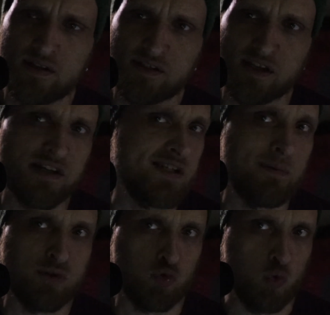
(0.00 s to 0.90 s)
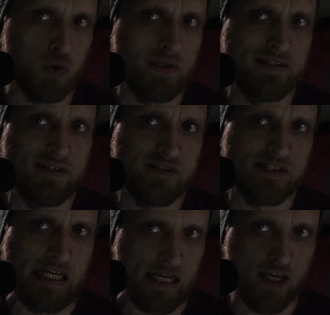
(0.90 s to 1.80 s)
Said his name was Roland
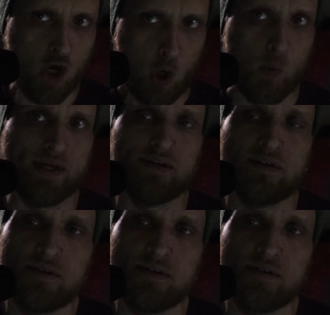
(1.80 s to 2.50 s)
T. Owen.